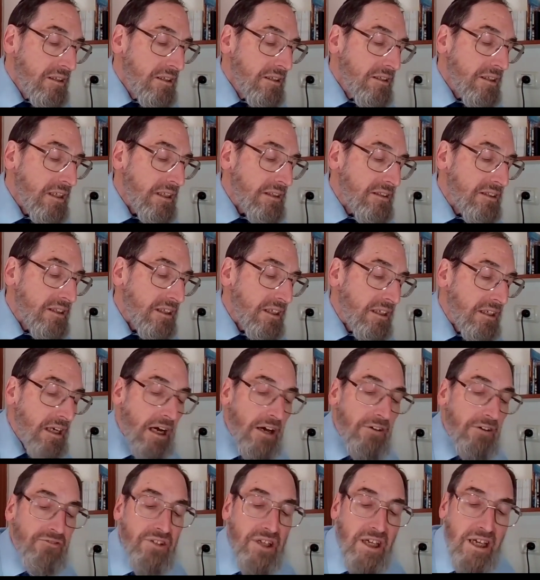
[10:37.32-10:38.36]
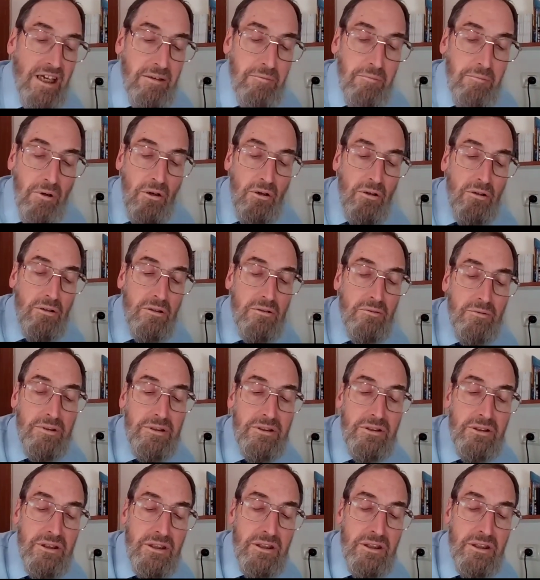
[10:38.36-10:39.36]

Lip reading: let's see, Kaf Gimel, which